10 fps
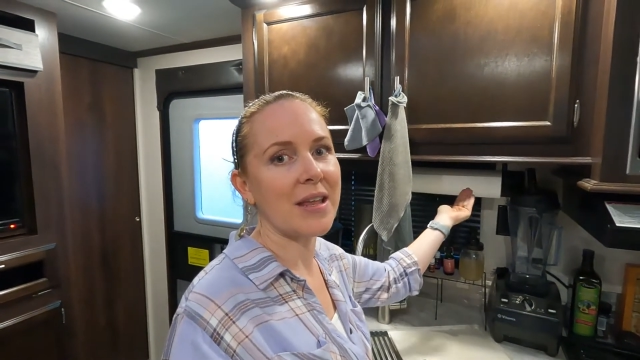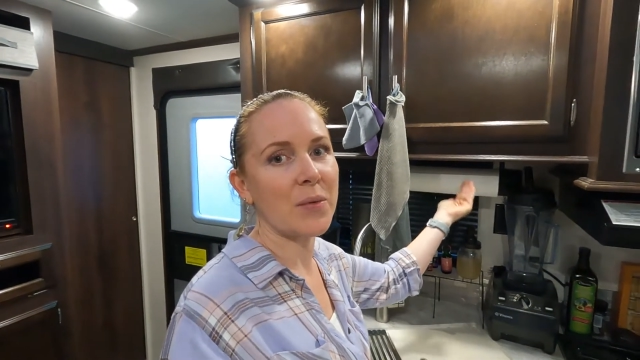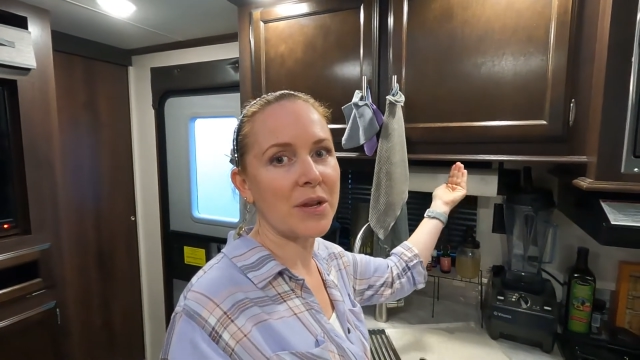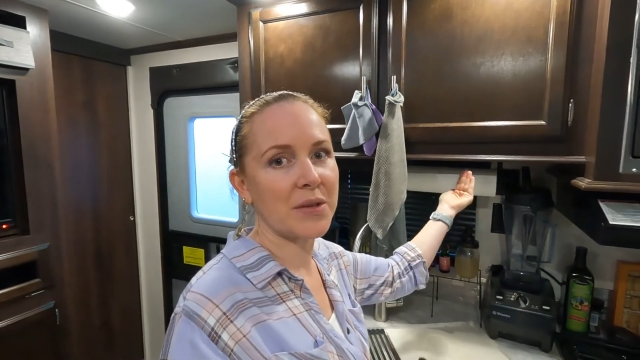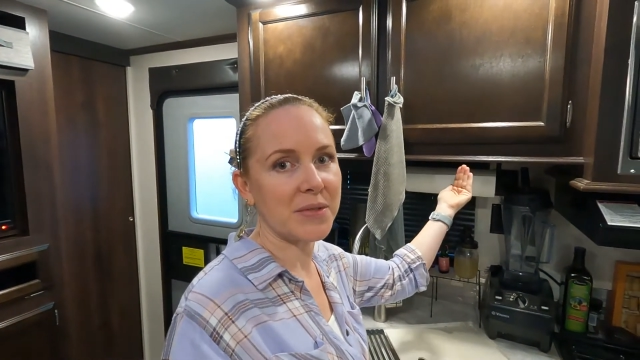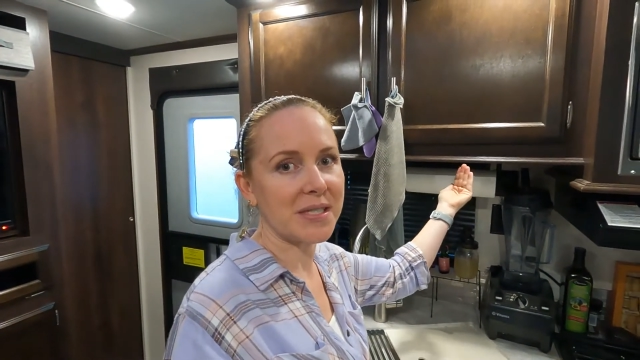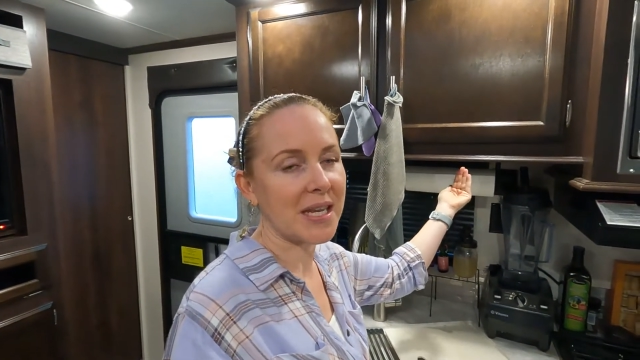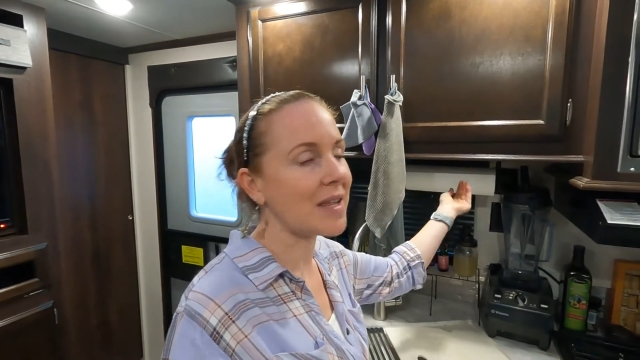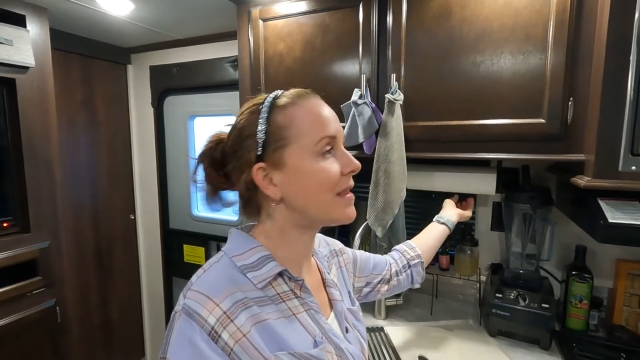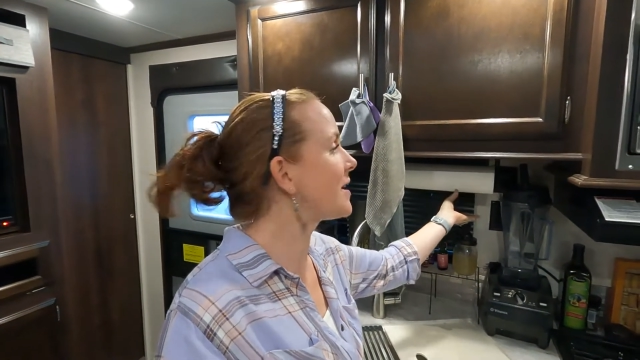like one of those
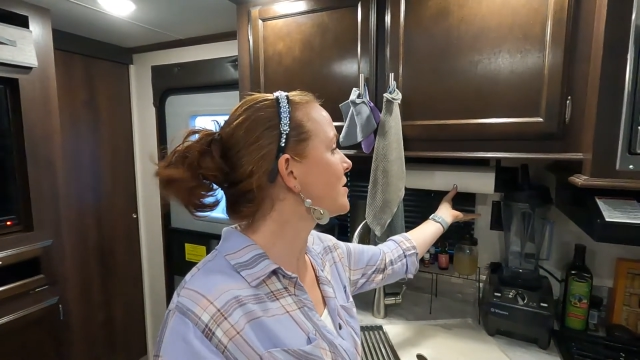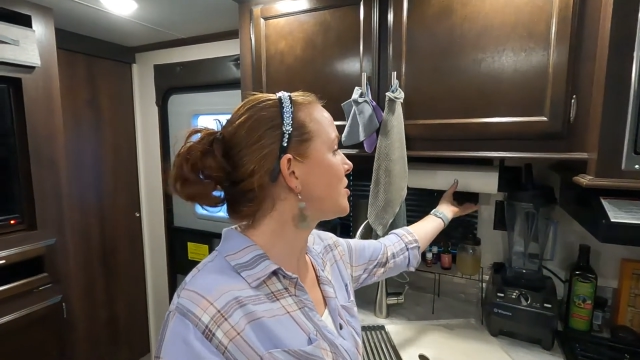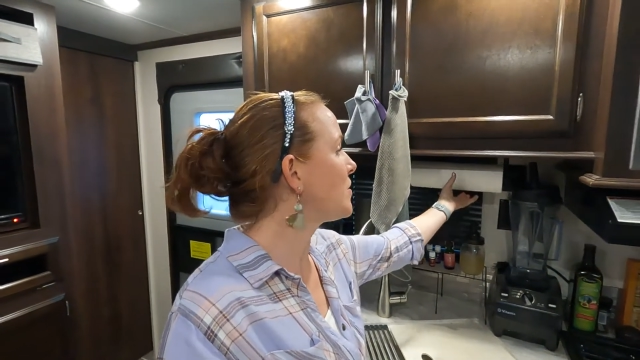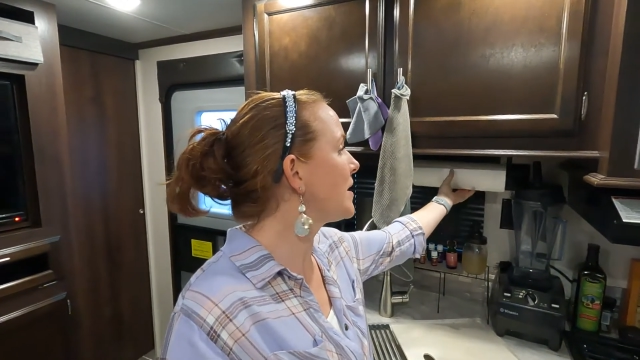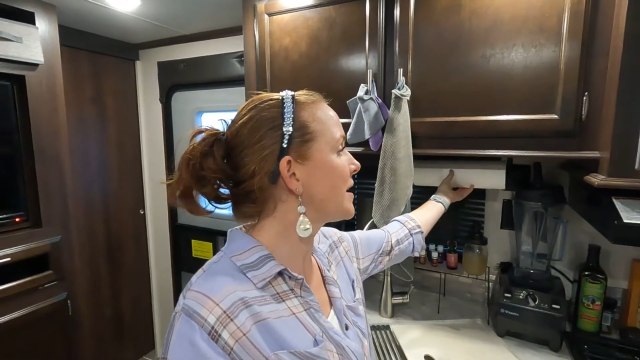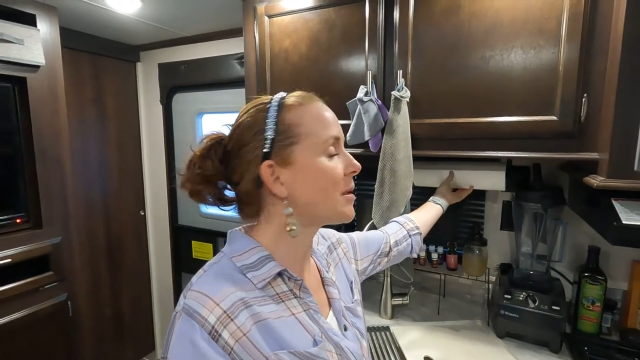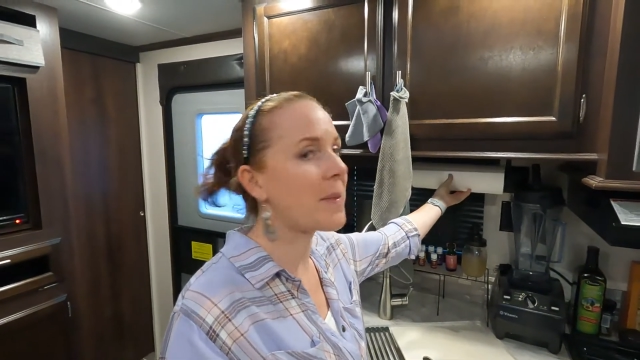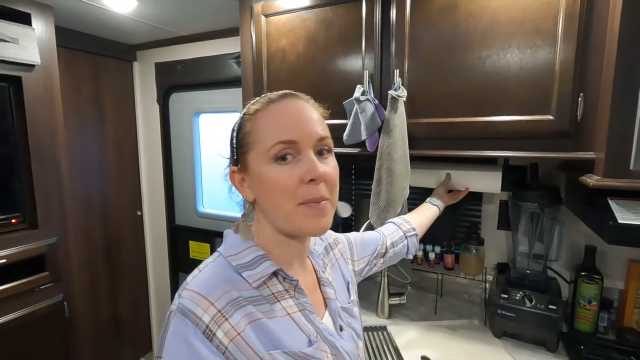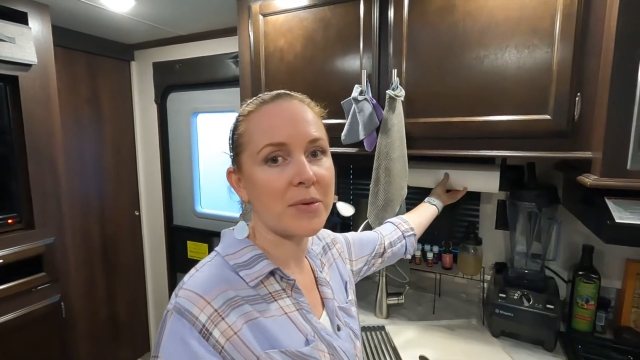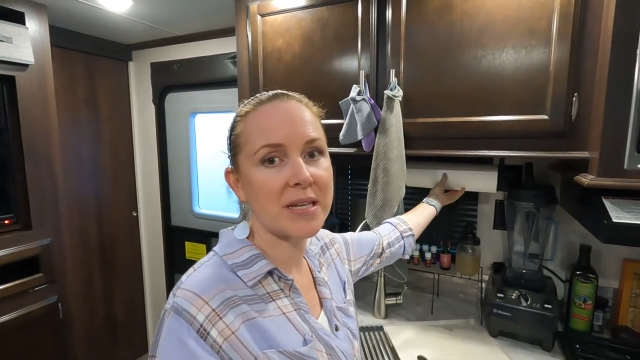sticky things too, to get the
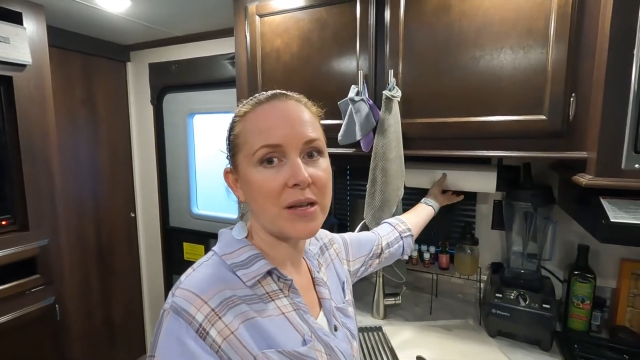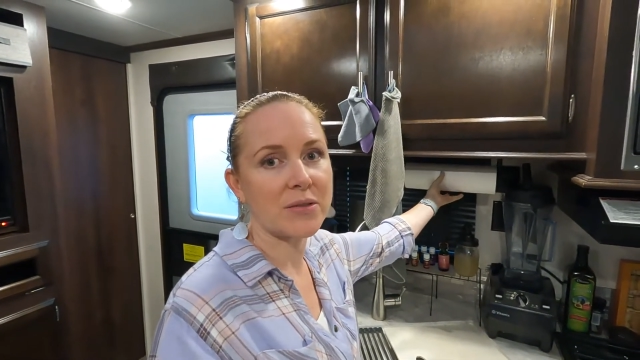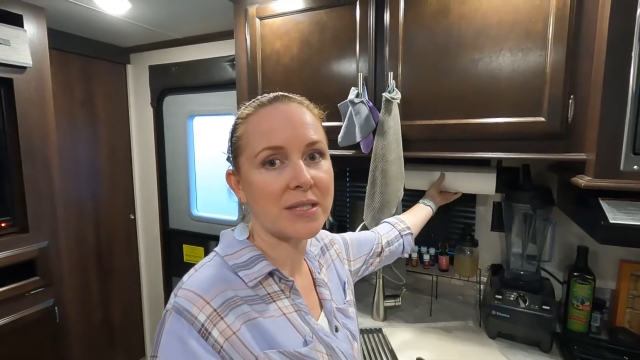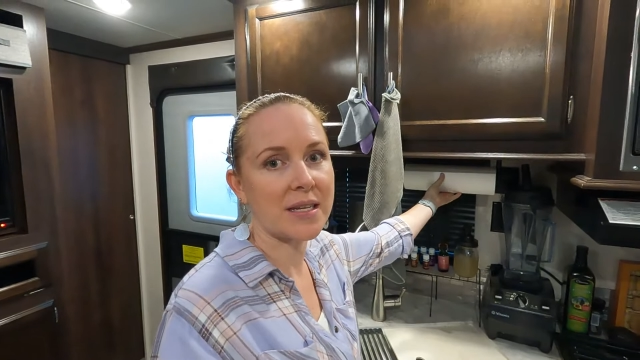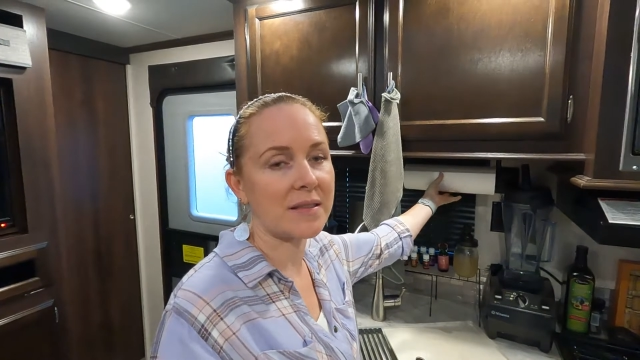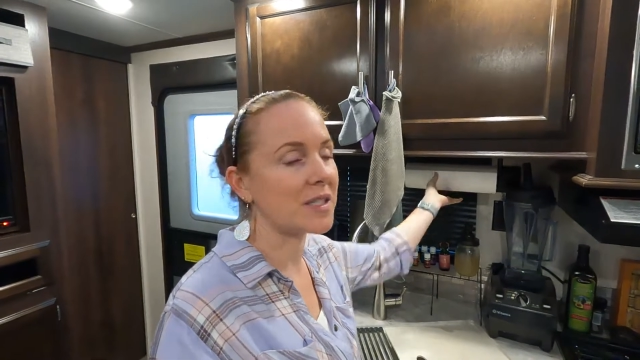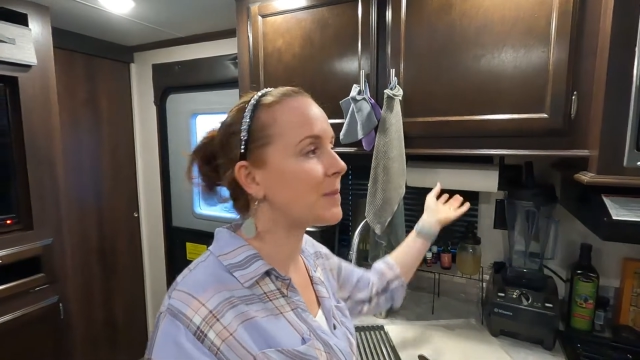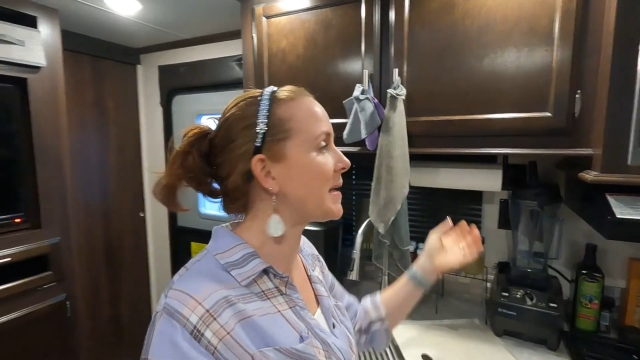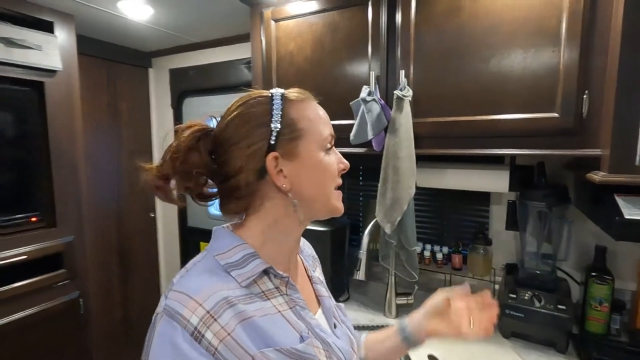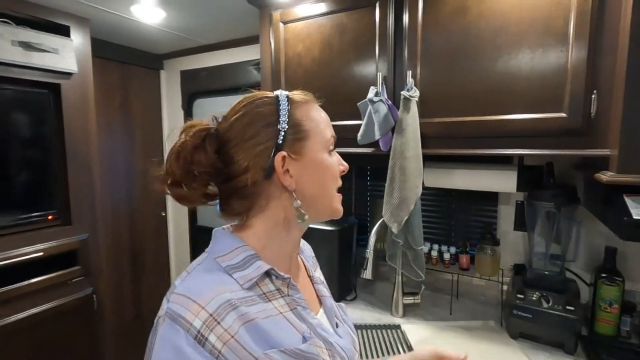paper towels and get the
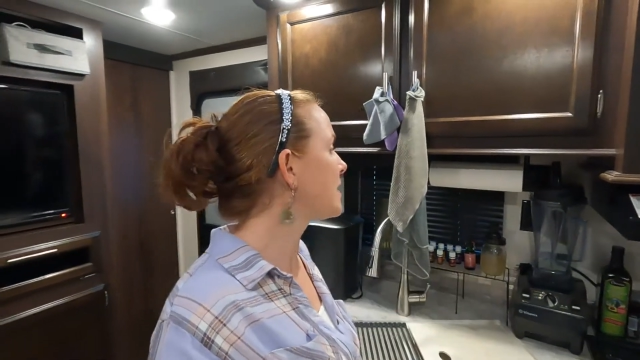space